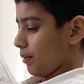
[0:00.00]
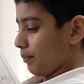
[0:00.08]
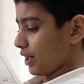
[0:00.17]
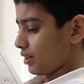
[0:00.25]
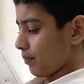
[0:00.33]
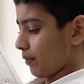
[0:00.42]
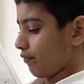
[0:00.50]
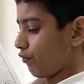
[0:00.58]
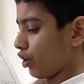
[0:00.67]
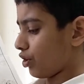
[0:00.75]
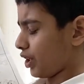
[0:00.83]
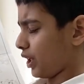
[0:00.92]
Page number
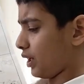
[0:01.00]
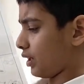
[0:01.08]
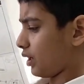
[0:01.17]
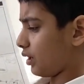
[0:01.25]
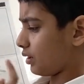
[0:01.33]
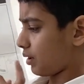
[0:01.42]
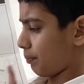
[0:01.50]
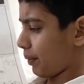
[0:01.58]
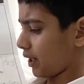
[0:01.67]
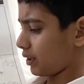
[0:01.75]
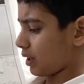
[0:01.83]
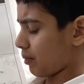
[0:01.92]
14 to
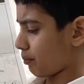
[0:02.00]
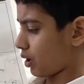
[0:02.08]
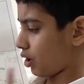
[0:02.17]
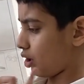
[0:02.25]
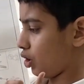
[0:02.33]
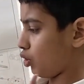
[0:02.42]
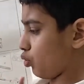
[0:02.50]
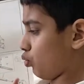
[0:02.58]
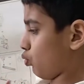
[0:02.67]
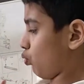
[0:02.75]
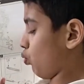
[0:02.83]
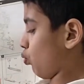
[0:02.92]
page number
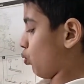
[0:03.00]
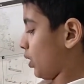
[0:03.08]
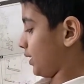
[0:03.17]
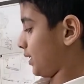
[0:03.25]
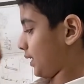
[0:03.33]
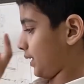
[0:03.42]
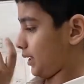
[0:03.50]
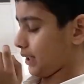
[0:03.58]
20.